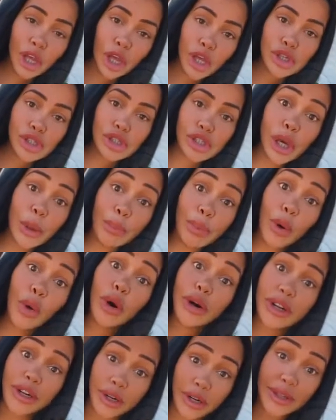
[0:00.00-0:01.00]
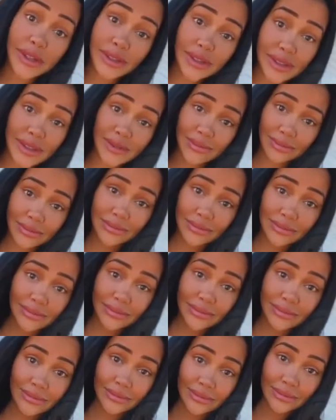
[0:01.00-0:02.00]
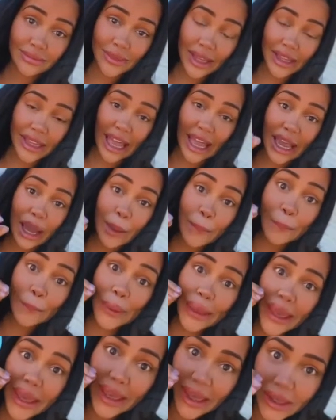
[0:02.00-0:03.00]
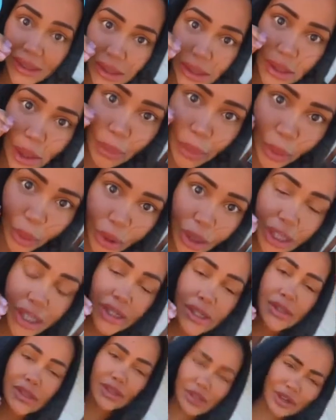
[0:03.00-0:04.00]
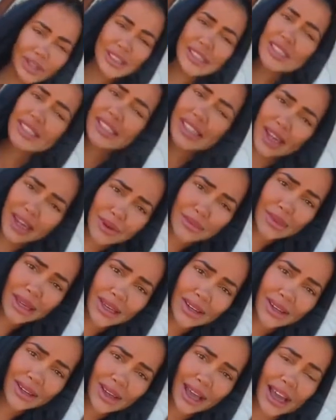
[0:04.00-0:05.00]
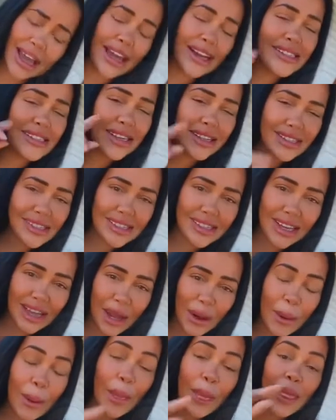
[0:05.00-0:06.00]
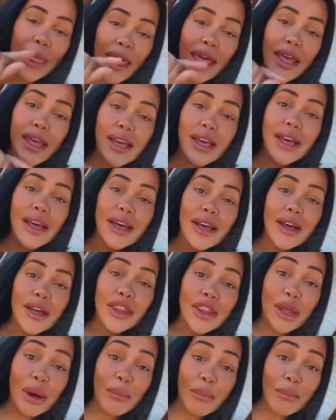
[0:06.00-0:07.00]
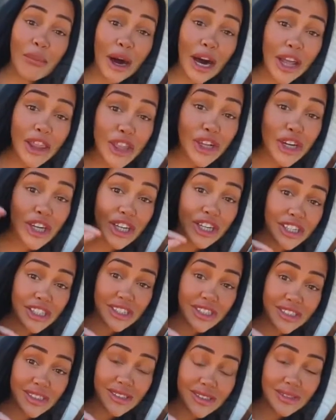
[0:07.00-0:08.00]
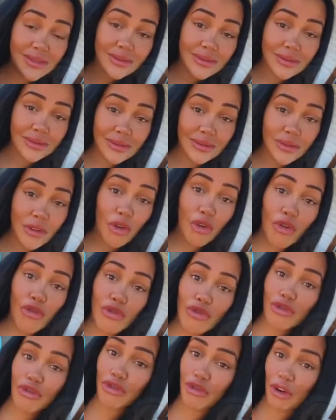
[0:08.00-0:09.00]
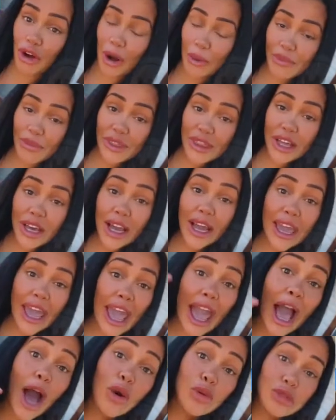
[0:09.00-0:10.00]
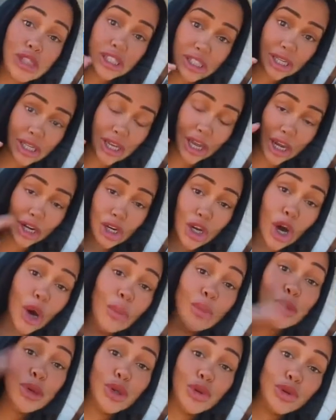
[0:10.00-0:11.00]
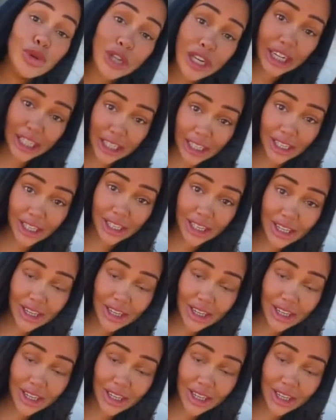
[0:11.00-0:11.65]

supporters. Like, biggest supporters. You understand me? I gotta say this again. The mothers from the county and community